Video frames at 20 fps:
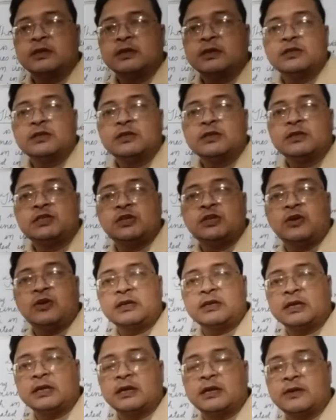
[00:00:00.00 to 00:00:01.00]
she got
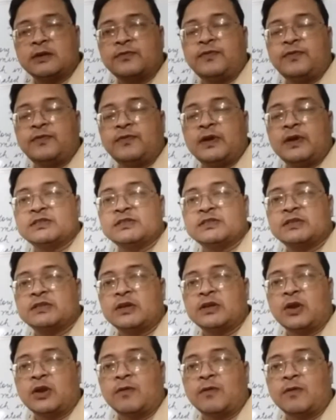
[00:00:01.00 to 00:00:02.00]
her first
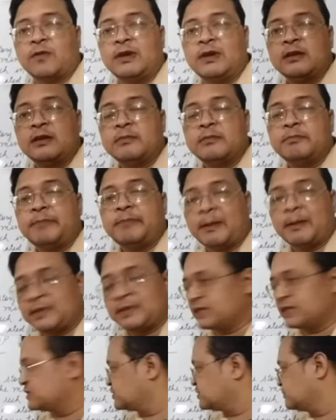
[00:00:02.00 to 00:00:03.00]
novel
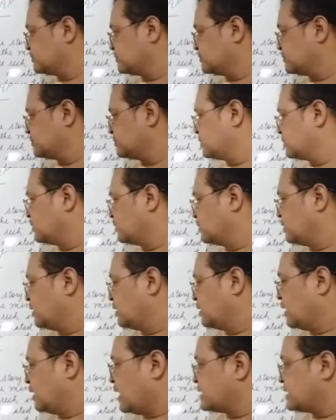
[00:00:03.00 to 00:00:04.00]
published,
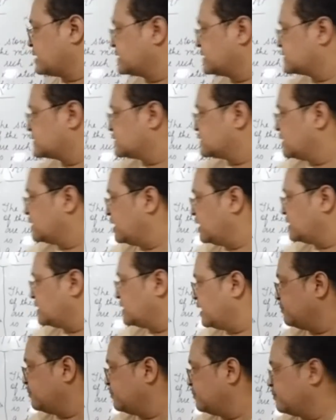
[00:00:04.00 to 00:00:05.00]
and its
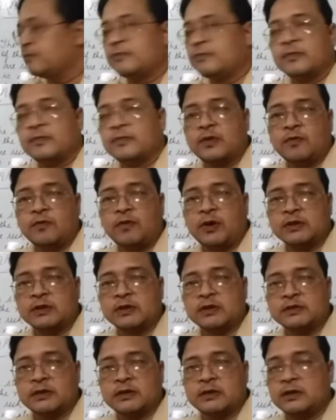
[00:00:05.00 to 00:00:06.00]
name was
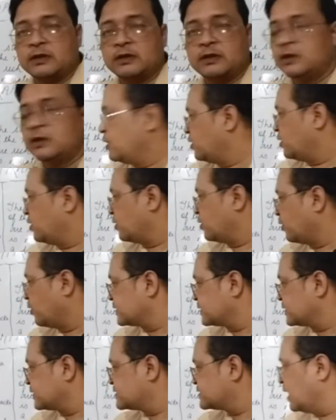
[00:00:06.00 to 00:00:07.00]

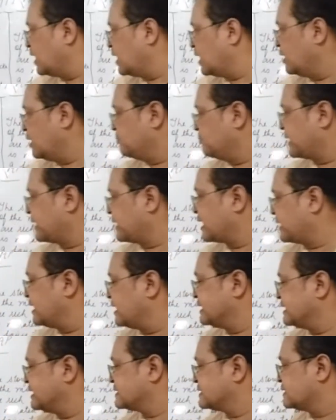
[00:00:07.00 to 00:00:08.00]
Gösta
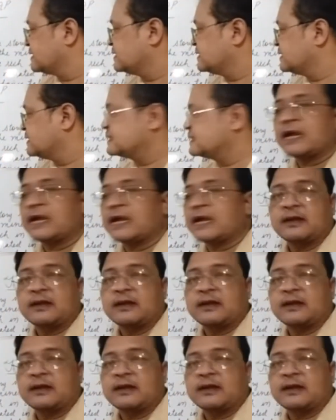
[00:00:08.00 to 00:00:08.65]
Berling's Saga.